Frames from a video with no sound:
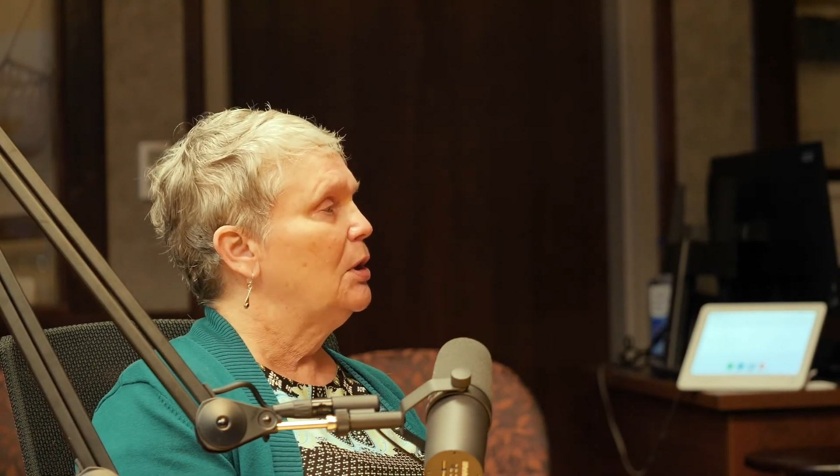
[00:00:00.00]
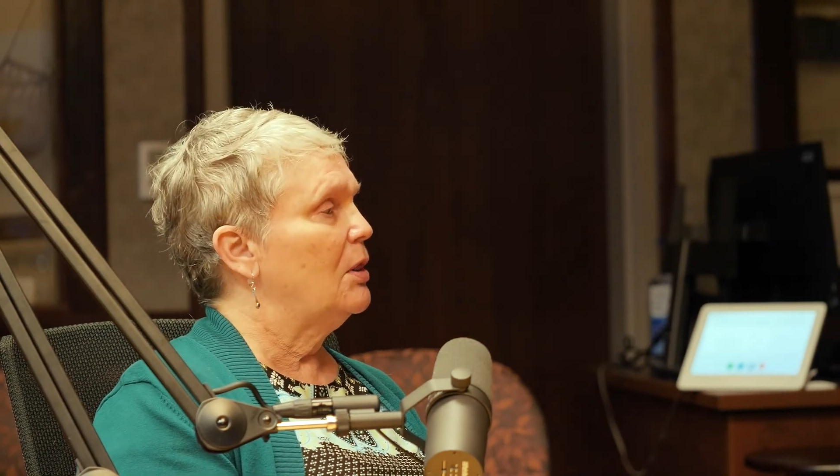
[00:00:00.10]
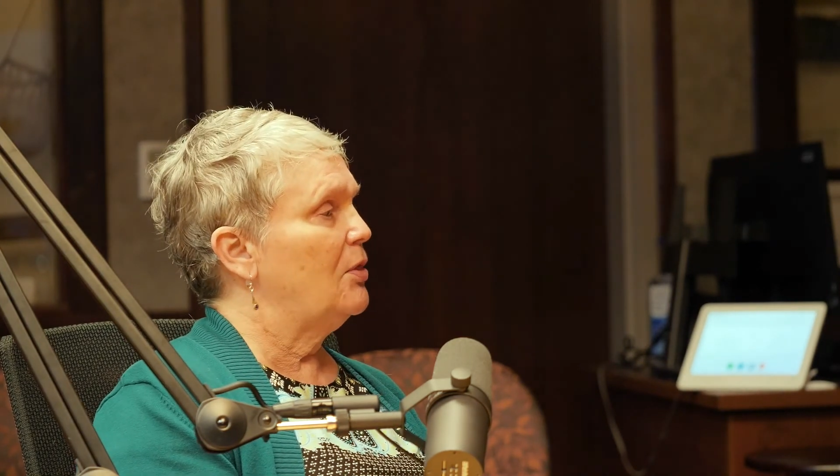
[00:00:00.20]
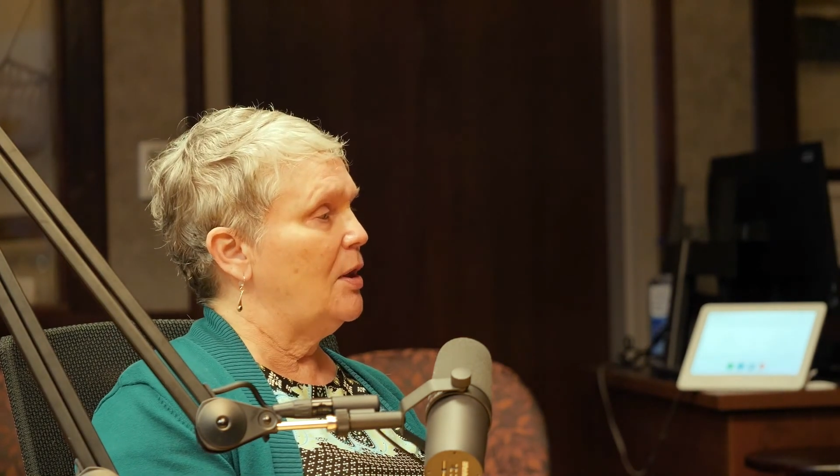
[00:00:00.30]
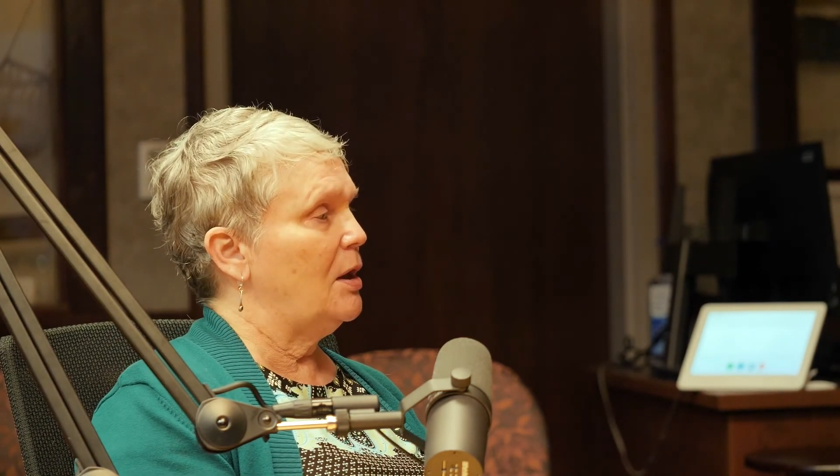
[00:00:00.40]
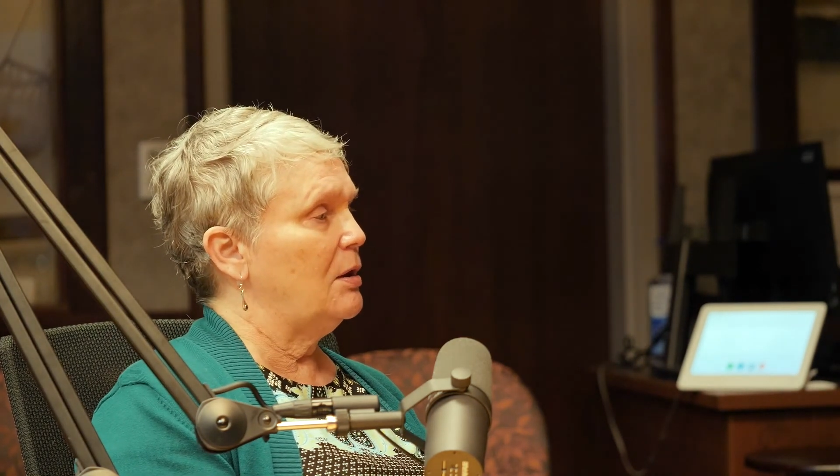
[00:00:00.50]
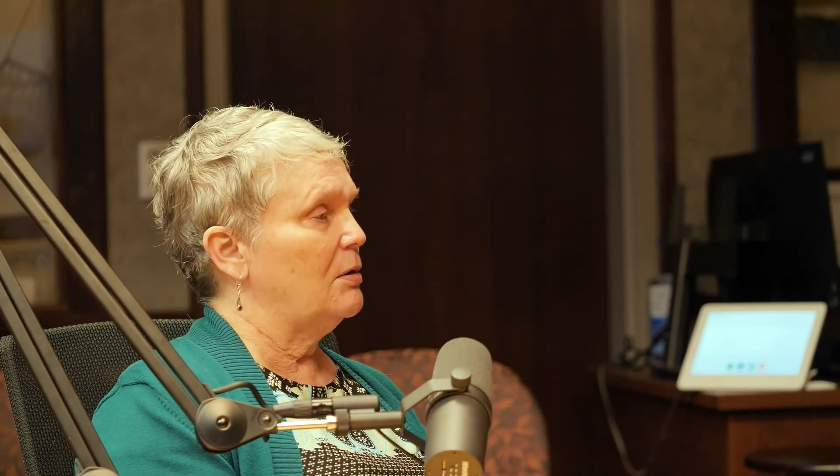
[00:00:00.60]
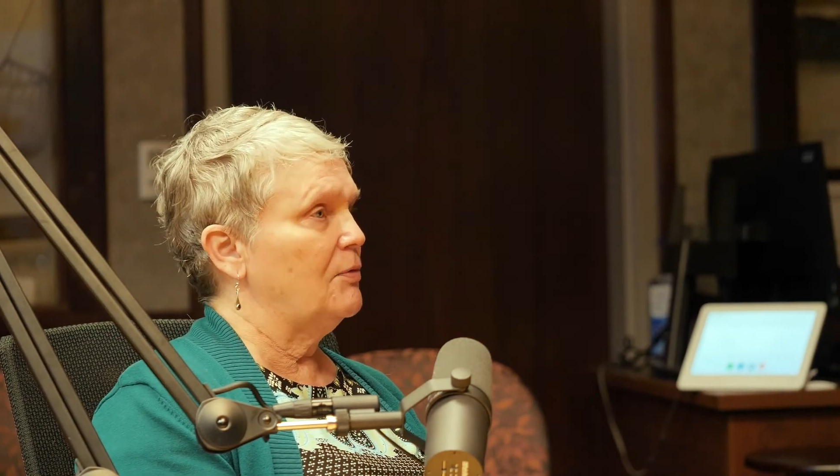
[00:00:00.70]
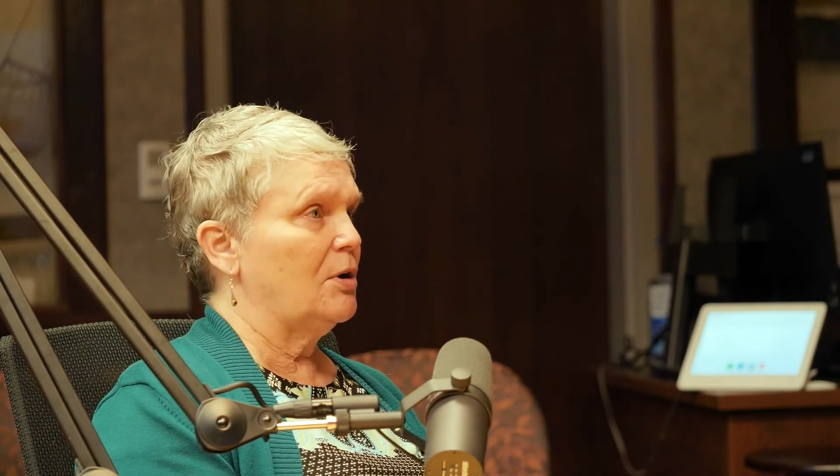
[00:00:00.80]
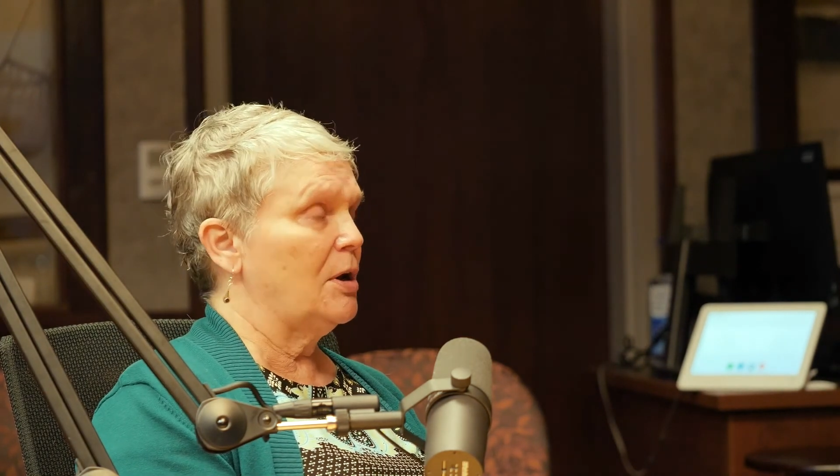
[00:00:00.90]
that
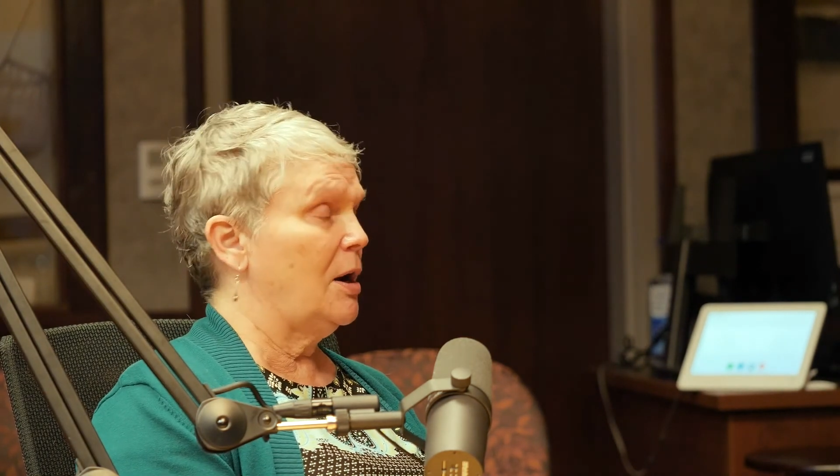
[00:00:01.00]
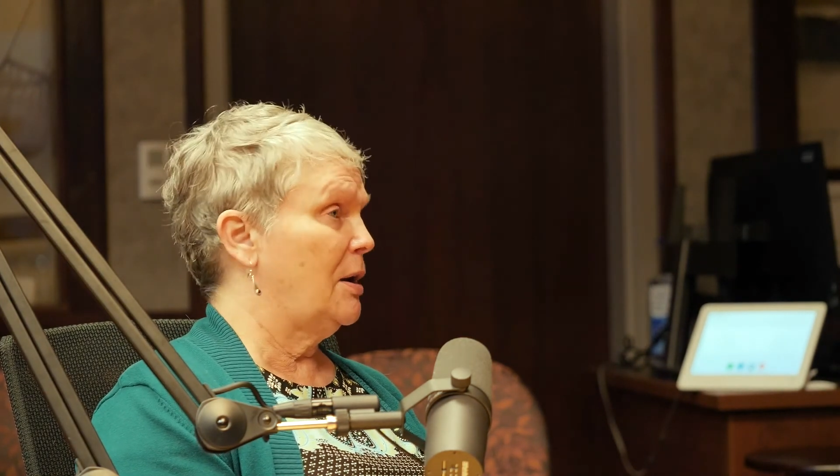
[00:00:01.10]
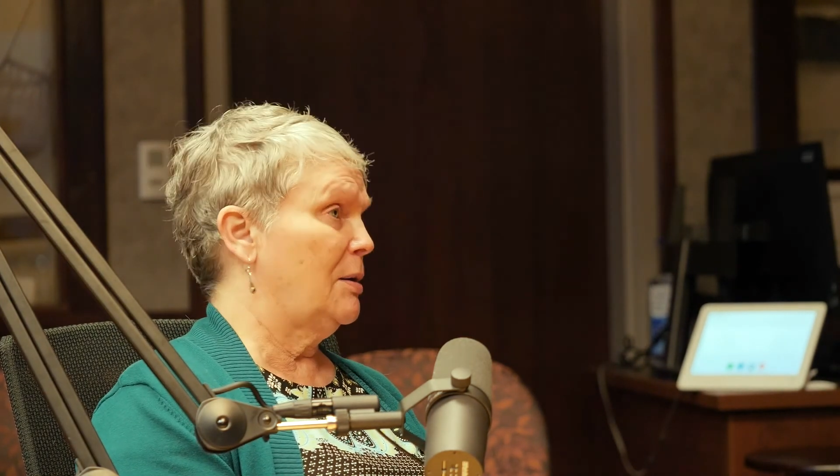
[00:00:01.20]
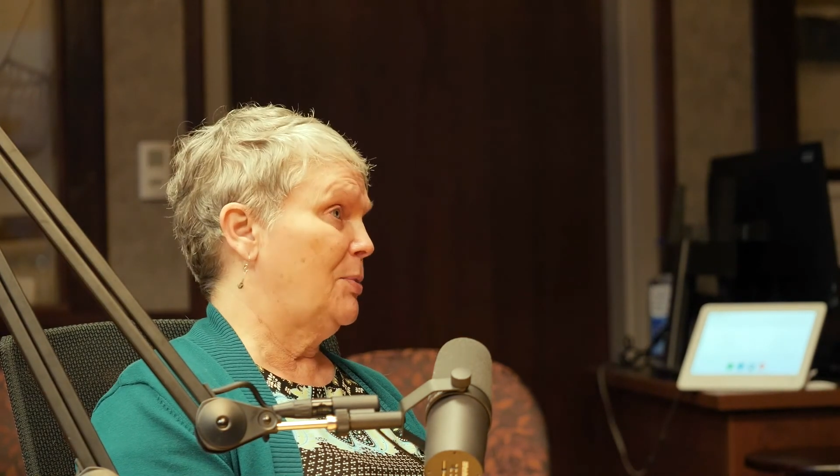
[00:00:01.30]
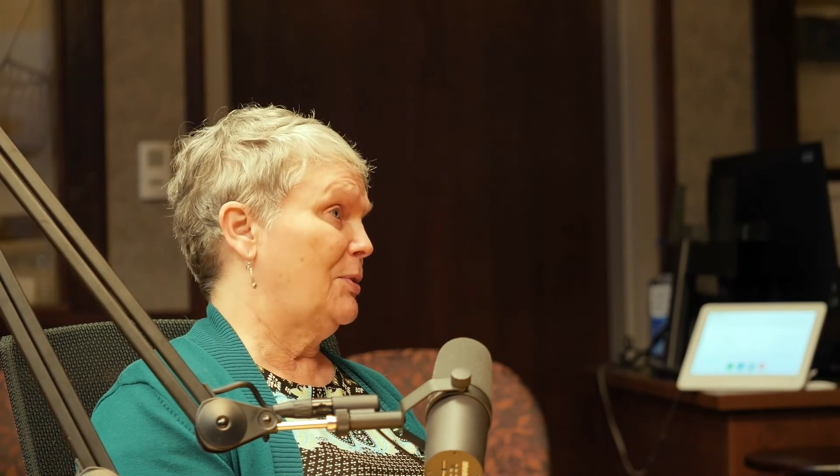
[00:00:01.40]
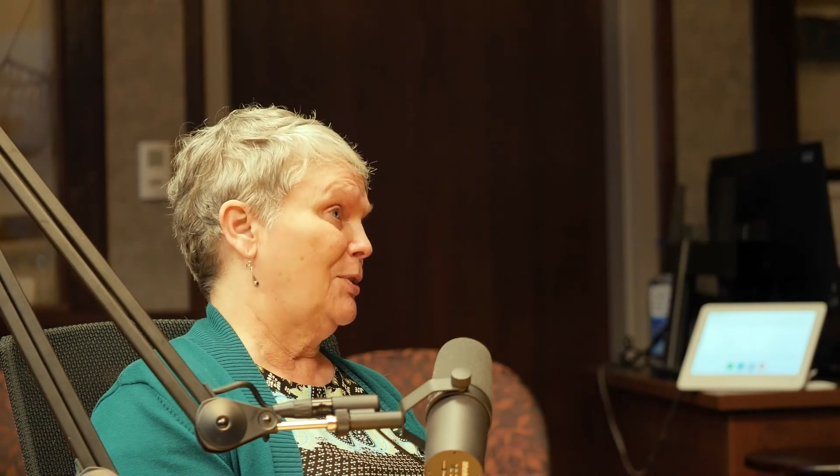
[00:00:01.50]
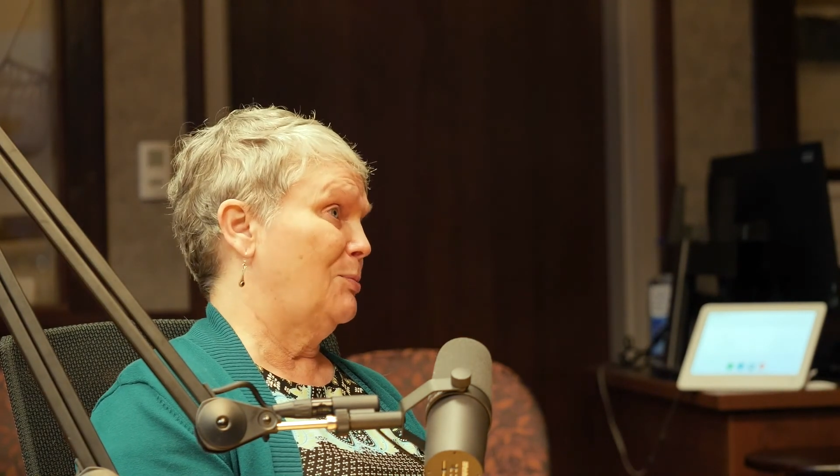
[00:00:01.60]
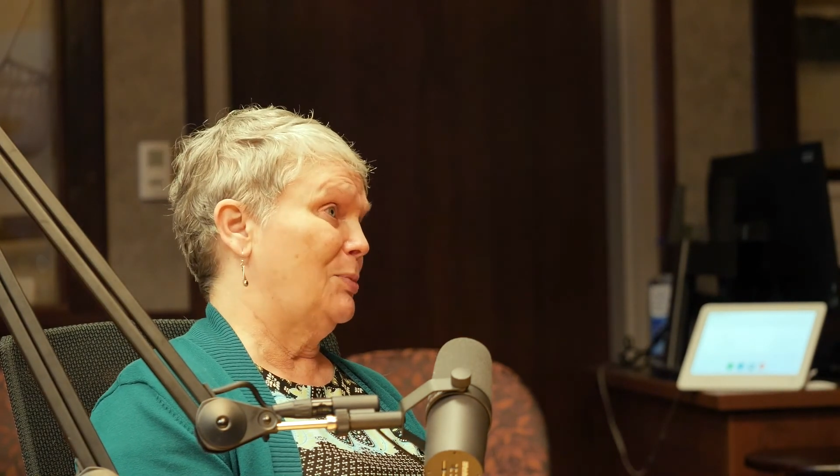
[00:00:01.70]
are very high up in their